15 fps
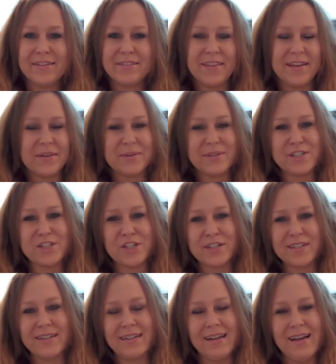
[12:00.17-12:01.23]
love that
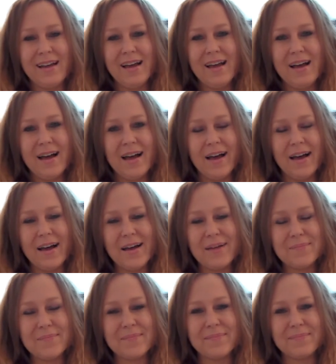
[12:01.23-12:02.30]
question.
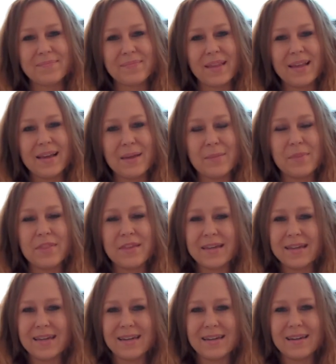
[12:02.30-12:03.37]
Um, I'm
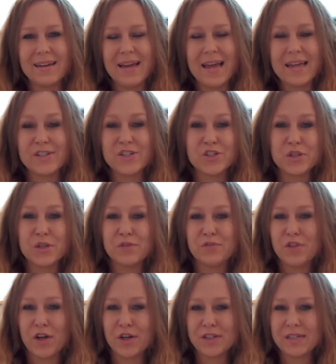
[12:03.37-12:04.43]
thinking Angel of
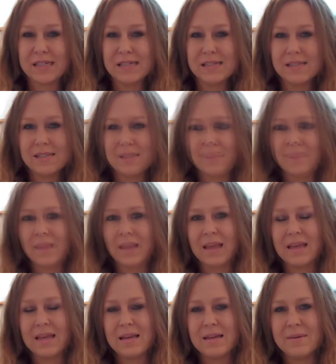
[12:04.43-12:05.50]
Darkness,
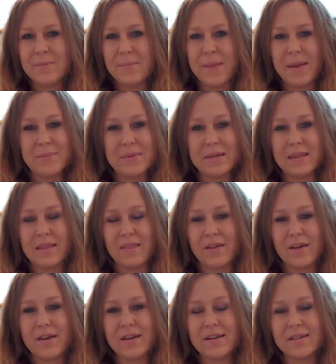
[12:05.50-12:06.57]
maybe
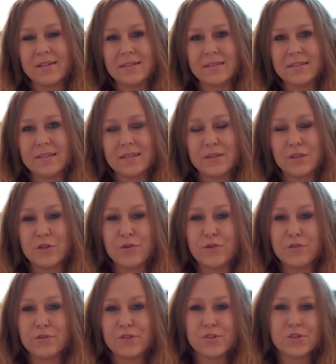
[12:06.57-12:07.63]
the
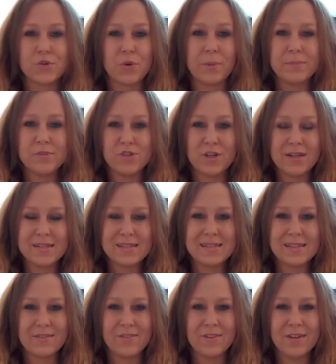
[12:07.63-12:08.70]
Louvre Storm Drains
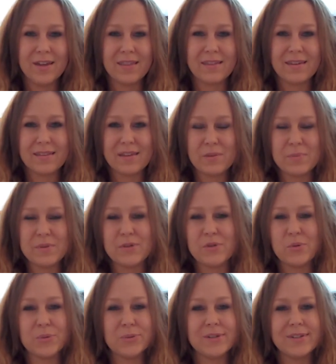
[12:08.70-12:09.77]
level. I think that would be
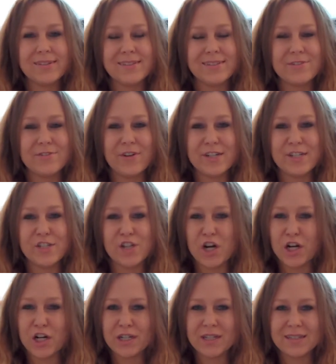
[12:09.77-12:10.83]
cool. It's very
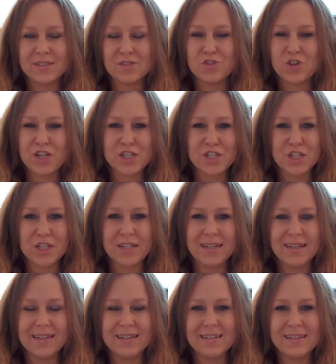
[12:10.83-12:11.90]
dark and grungy
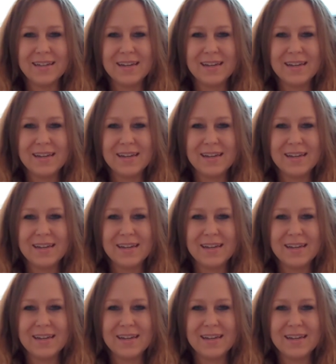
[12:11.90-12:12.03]
and